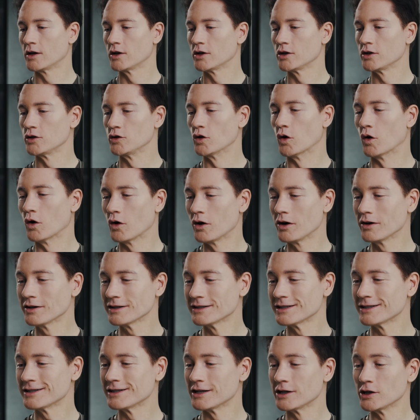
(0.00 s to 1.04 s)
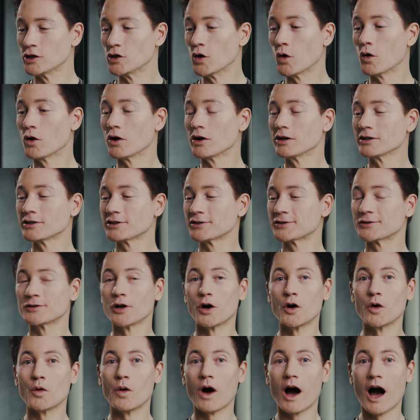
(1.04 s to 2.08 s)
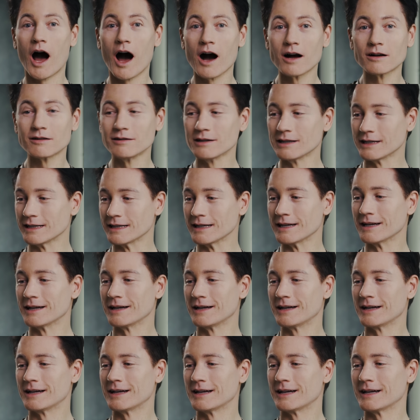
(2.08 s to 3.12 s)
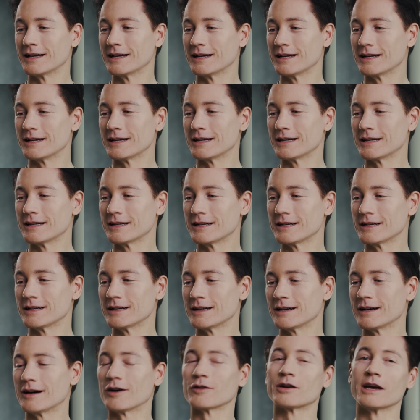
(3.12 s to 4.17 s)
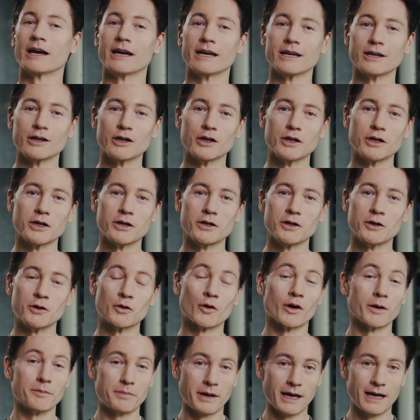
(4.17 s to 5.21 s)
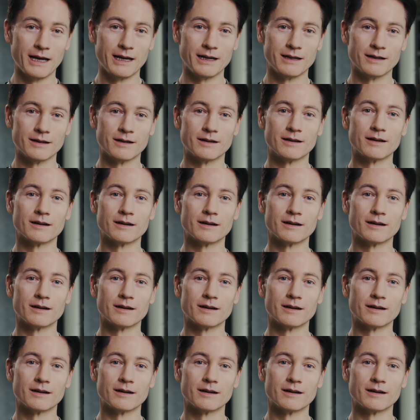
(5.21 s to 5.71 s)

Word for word: You're so ugly. Okay, you're in pain.